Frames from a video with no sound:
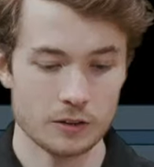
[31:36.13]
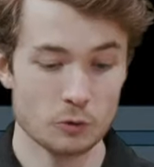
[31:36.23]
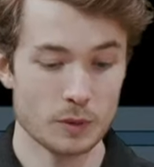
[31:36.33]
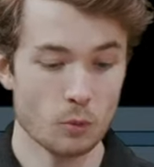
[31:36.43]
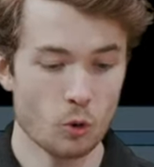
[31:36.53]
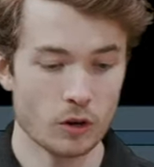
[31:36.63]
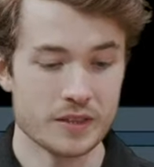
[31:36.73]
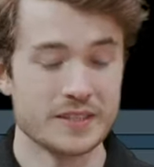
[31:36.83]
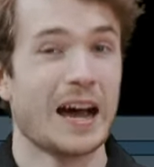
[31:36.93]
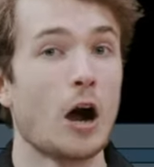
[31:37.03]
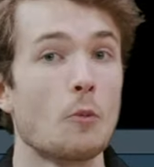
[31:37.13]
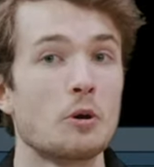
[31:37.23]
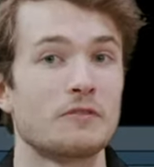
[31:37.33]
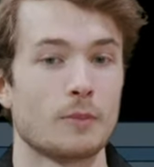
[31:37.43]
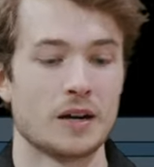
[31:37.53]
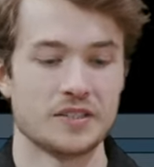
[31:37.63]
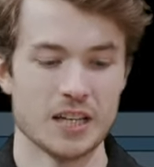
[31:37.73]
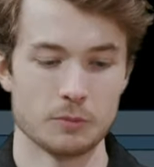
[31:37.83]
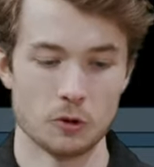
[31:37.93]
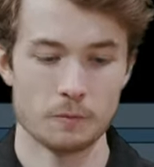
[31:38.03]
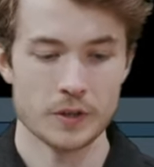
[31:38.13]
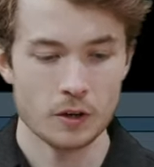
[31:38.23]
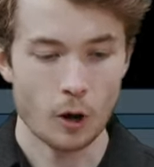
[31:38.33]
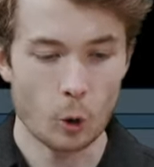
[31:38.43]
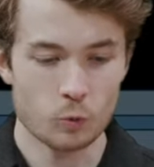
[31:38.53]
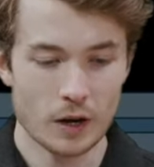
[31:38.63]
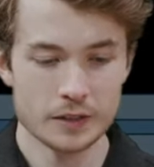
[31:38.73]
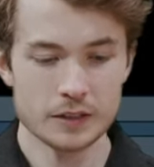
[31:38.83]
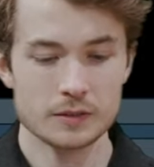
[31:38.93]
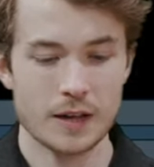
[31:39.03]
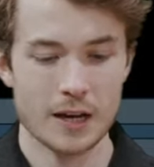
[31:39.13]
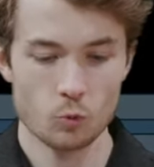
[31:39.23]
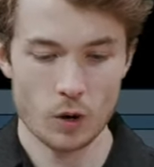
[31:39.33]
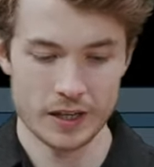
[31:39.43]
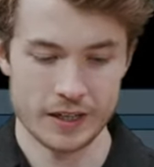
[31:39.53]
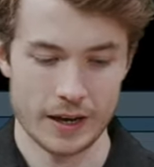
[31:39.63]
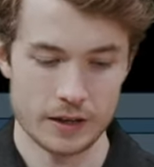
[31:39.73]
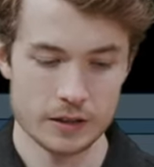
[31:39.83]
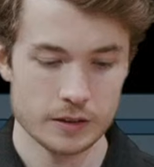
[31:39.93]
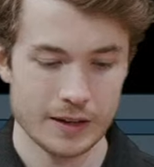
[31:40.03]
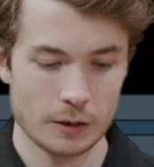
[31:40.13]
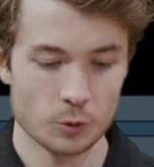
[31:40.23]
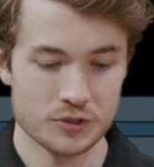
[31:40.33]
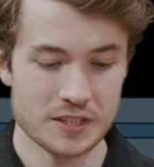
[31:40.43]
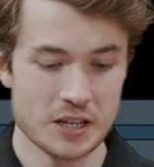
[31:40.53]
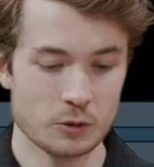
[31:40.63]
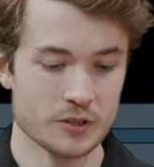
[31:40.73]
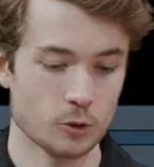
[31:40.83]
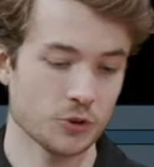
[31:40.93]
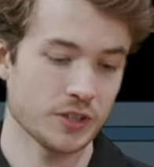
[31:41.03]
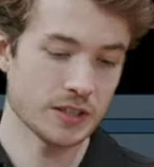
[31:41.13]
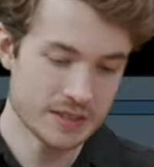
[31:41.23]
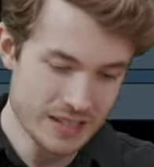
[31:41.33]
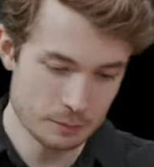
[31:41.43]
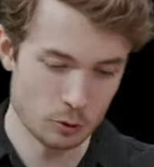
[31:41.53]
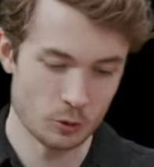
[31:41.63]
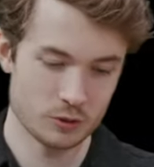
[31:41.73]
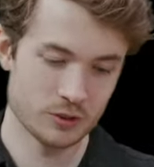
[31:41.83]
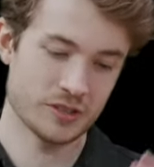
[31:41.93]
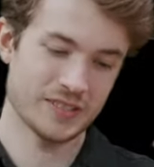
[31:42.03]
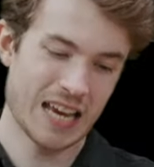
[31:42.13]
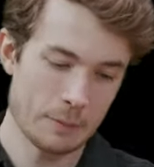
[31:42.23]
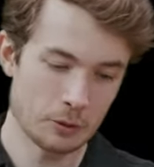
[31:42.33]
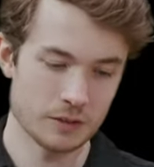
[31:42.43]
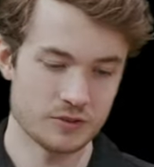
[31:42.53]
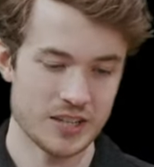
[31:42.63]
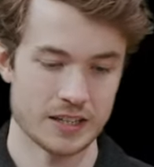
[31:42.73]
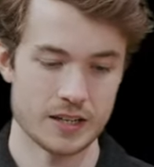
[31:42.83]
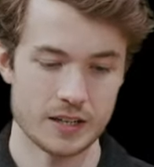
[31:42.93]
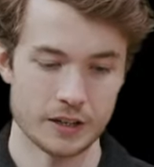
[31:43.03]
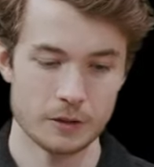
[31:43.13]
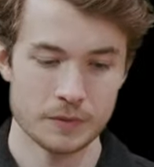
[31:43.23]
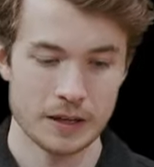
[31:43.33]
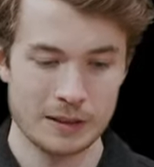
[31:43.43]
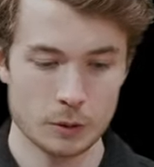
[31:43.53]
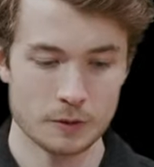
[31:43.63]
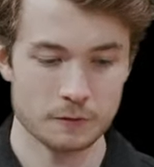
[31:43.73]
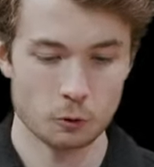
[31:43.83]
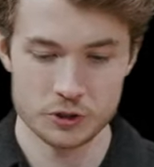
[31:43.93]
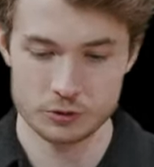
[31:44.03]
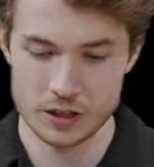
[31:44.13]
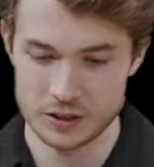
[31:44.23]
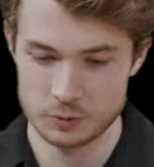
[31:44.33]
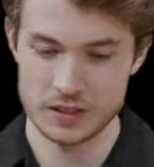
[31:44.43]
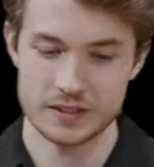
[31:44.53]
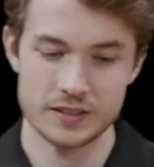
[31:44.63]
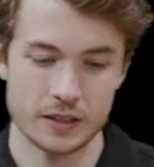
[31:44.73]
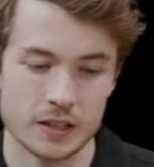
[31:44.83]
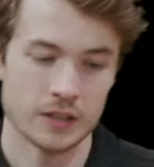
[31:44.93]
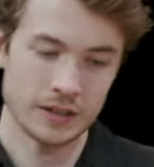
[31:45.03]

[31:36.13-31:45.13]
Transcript: a little bit more this output from our Tibble. I'll run line one again, and we'll see the resulting tibble, which is really just a table of data here. Let me full screen this we can see it